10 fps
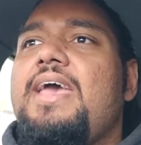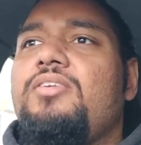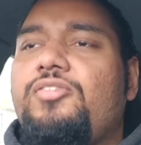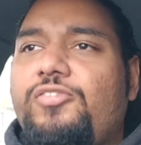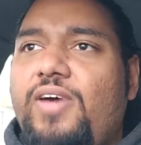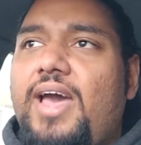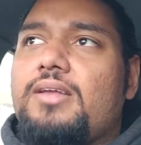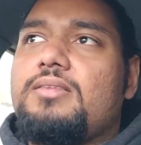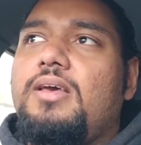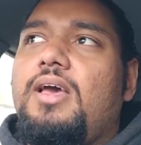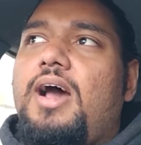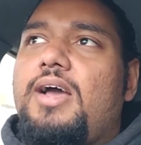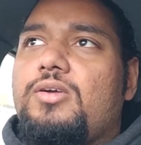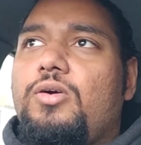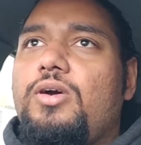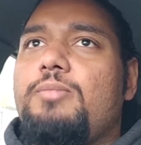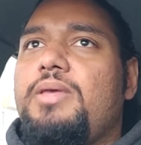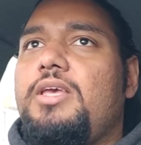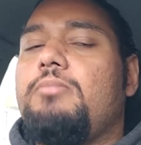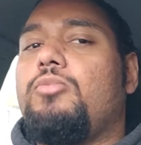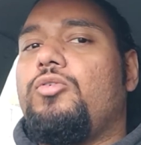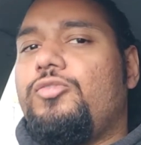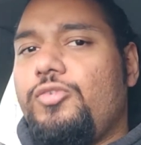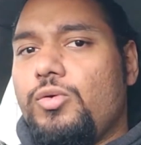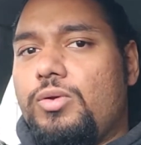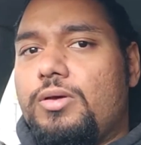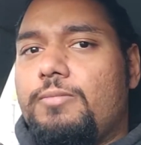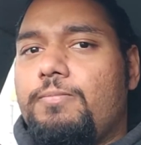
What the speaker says: In fact, I got him eating more food,